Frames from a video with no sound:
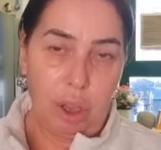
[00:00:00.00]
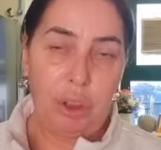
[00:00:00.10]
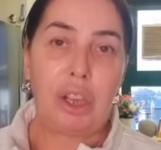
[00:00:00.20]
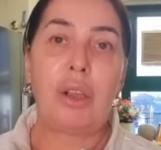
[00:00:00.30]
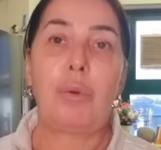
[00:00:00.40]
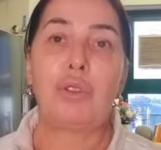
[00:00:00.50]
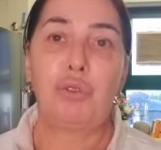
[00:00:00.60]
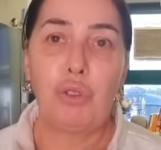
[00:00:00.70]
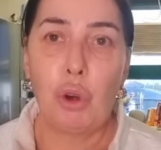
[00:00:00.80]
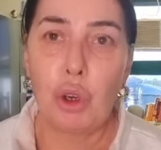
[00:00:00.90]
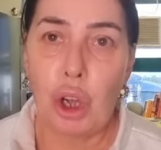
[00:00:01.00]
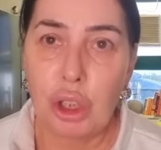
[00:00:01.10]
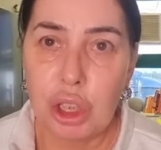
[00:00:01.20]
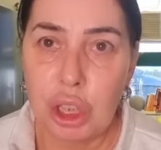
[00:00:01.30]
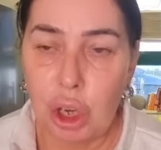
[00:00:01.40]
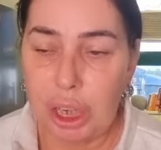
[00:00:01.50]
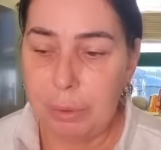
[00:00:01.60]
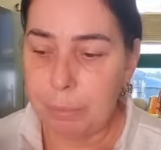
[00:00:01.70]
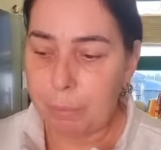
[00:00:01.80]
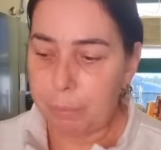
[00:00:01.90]
I think there was
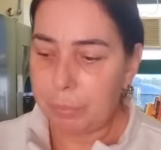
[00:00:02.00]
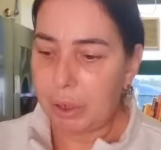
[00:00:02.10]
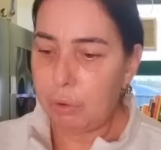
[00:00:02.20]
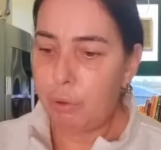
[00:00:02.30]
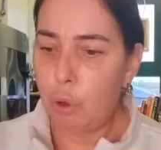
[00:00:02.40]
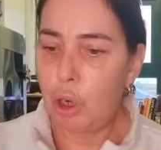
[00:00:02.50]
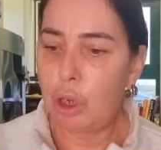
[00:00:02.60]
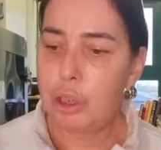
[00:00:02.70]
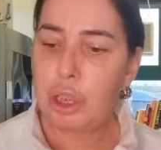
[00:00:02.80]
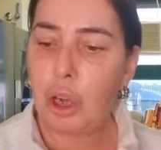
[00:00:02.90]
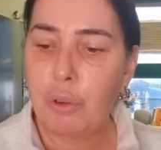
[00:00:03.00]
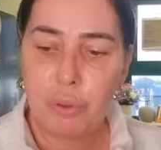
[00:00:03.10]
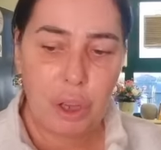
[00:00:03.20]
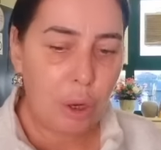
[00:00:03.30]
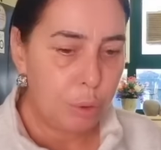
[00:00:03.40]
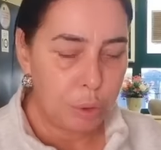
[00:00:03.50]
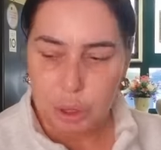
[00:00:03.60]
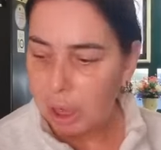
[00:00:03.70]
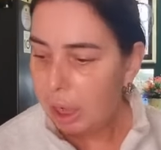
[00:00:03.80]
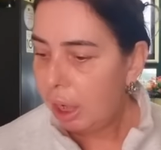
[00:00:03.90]
£4.99 for
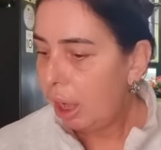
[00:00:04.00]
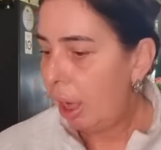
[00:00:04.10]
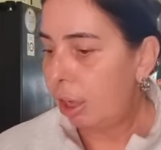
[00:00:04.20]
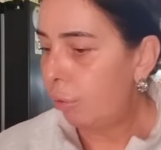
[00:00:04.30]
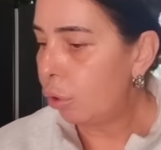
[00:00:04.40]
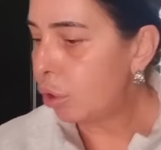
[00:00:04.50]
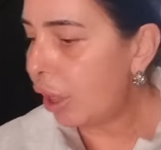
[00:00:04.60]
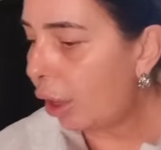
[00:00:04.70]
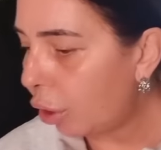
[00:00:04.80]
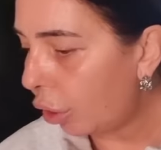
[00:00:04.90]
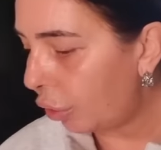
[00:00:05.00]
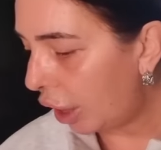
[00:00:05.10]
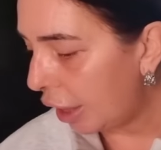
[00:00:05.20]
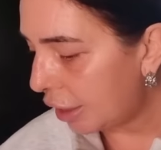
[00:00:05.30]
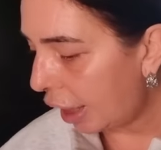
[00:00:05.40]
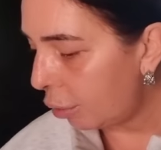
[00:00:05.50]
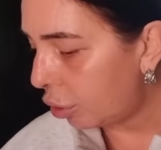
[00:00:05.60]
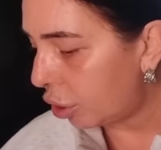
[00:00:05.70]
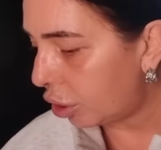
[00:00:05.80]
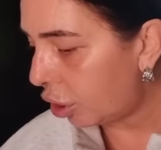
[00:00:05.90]
those. And I've also got these
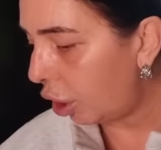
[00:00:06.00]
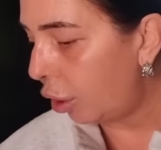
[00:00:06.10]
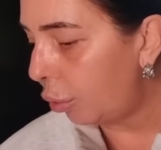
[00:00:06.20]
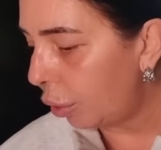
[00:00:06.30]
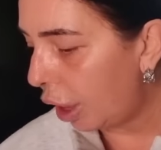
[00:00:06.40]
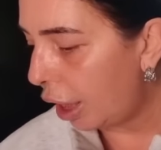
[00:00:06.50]
out to